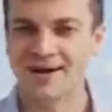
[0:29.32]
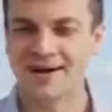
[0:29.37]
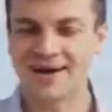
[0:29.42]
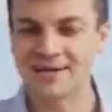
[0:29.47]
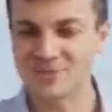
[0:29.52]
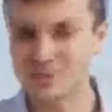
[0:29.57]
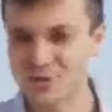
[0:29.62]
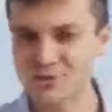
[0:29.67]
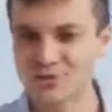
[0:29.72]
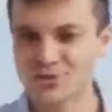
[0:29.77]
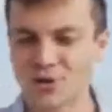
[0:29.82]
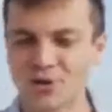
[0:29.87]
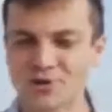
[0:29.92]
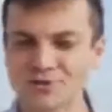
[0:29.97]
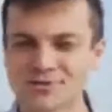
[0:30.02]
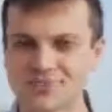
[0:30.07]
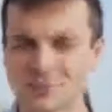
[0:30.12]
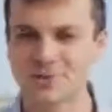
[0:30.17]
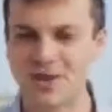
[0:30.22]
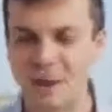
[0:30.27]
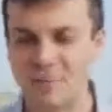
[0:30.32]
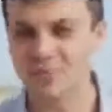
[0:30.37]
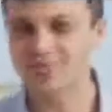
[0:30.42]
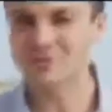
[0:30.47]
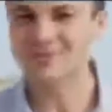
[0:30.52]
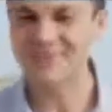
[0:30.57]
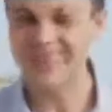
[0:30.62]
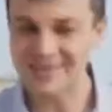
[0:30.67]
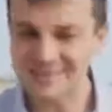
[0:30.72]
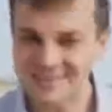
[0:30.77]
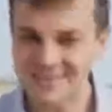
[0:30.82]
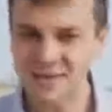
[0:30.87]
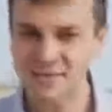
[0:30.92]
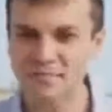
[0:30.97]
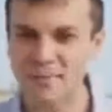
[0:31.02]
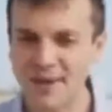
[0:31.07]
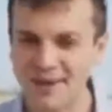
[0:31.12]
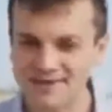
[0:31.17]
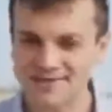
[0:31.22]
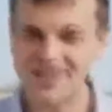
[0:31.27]
I showed you also a couple
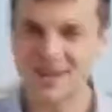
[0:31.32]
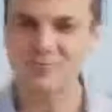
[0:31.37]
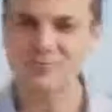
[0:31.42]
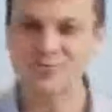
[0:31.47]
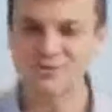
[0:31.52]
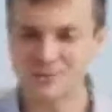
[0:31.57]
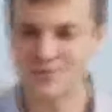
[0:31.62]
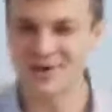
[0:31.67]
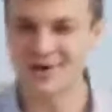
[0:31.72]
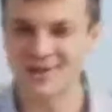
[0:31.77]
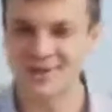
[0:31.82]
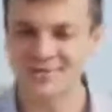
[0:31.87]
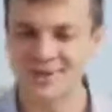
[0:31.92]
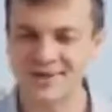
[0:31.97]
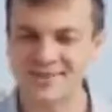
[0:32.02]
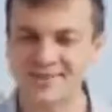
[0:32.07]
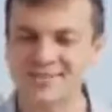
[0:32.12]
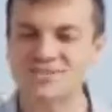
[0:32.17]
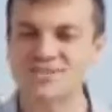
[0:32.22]
test campaigns that I was running,